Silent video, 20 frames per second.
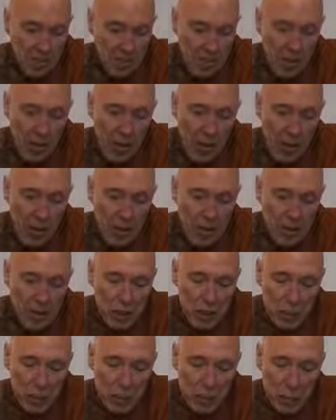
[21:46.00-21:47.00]

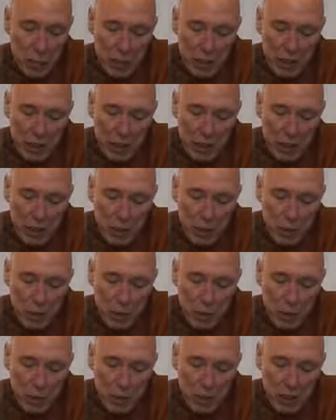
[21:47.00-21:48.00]
Paragraphs 21,
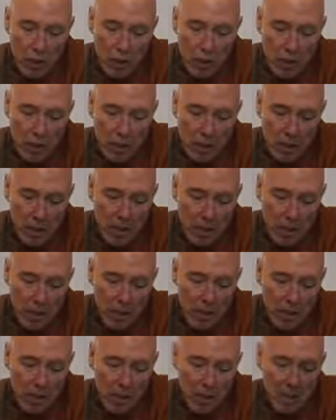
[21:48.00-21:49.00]
24.
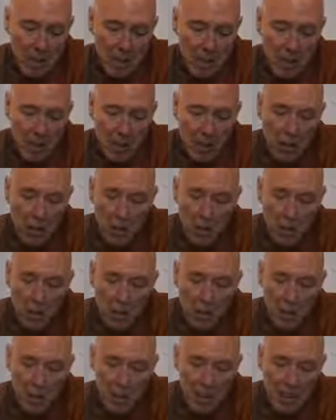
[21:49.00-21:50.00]

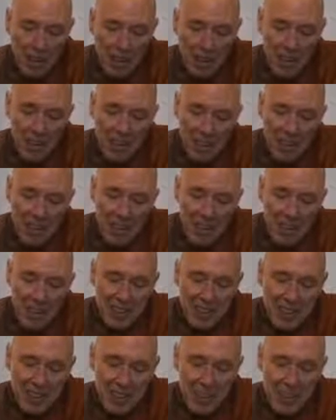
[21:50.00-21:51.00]
Oh,
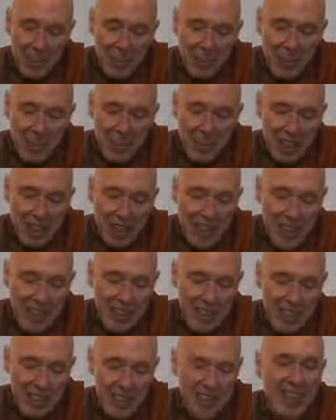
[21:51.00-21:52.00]
let it be the
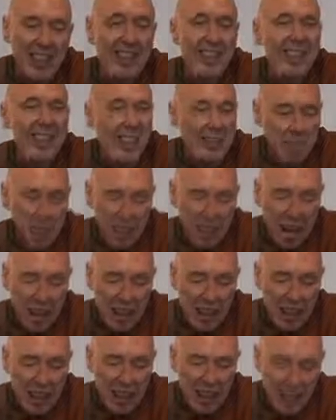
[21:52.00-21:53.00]
case that the
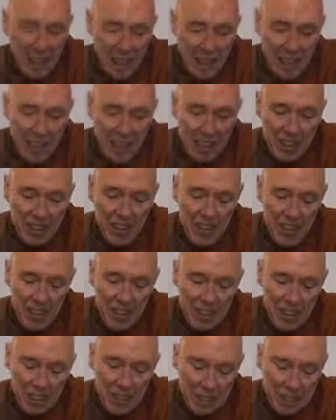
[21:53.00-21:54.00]
monks,
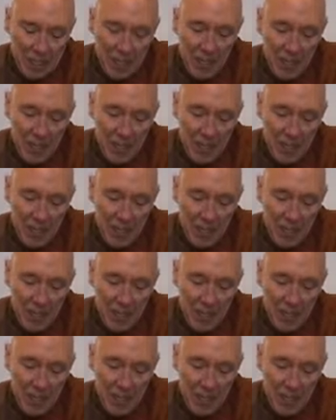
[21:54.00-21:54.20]
nuns,